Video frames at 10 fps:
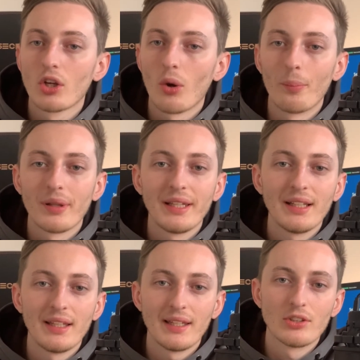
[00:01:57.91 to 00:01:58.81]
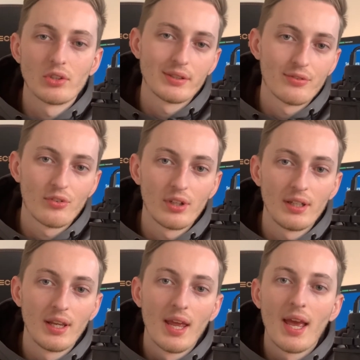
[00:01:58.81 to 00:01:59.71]
completely
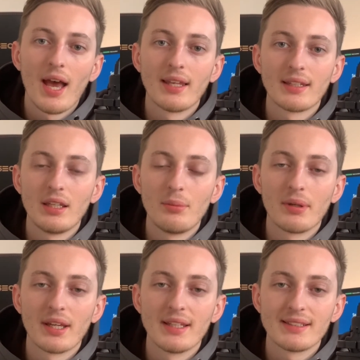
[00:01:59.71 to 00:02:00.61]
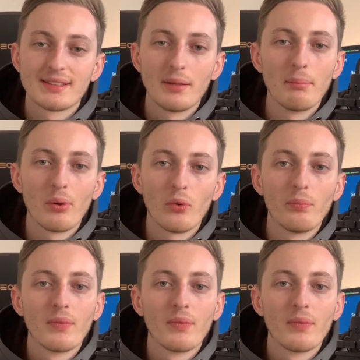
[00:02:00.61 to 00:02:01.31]
interest-free and keeping it simple.